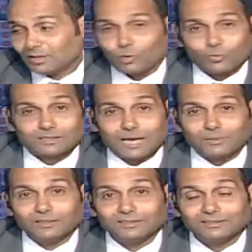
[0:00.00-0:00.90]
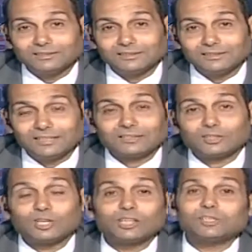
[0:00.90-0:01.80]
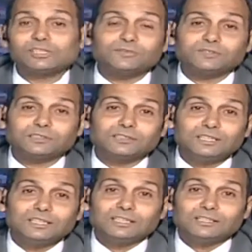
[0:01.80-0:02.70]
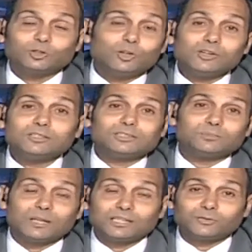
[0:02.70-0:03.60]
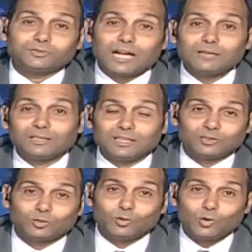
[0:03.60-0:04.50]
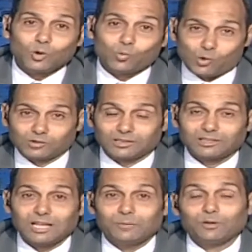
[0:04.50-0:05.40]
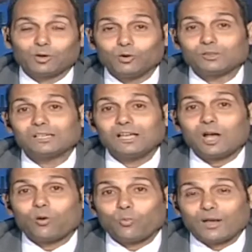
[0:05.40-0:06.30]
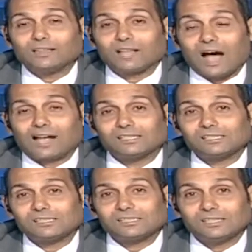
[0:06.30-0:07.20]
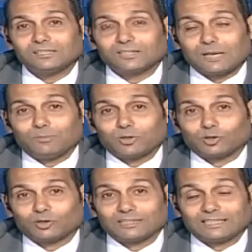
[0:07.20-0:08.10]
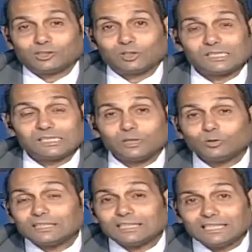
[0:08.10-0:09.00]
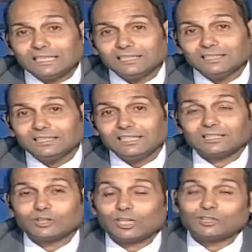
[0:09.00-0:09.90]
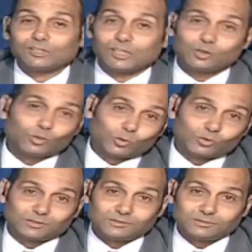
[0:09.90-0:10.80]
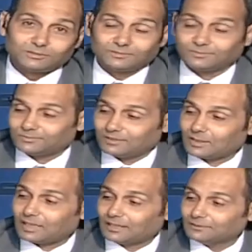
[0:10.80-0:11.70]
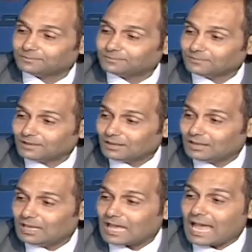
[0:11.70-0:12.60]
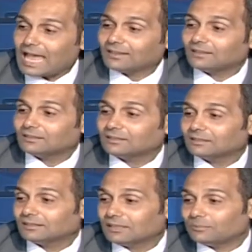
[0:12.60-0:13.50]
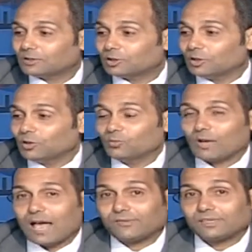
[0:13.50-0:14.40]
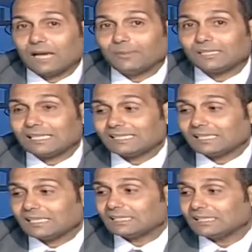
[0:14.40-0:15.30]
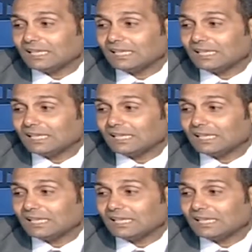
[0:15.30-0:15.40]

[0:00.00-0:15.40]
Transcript: what happens? It changes after short period of time into water, because when ice temperature reaches 0 degree, it changes into water. Okay. And number 2, we have substances